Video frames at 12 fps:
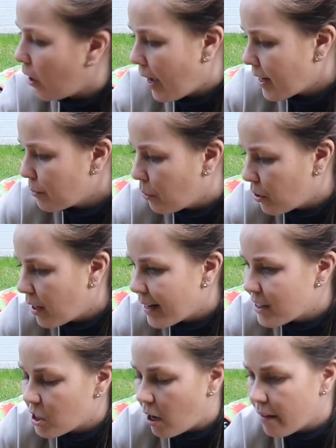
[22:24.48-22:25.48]
had them on a
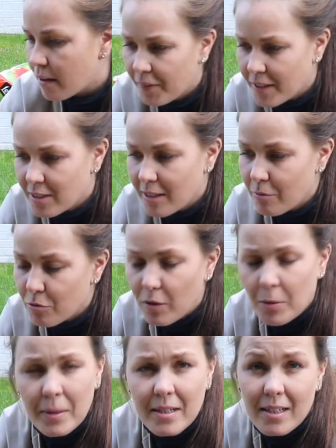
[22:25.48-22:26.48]
ledge like this and it was really
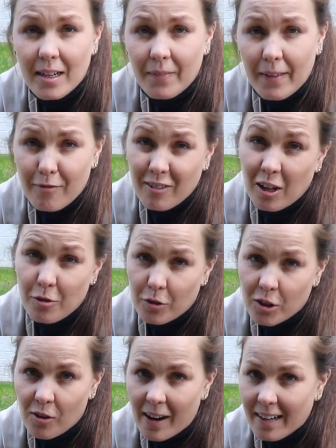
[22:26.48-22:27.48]
windy and they fell over
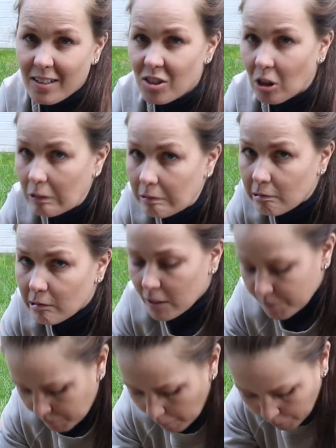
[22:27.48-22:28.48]
and cracked. So
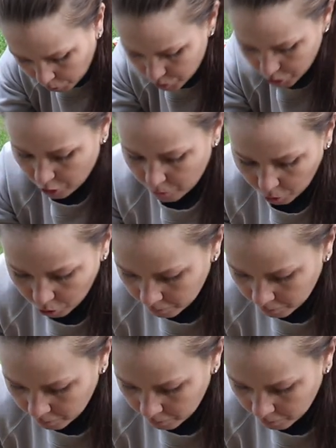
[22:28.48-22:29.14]
bought two more.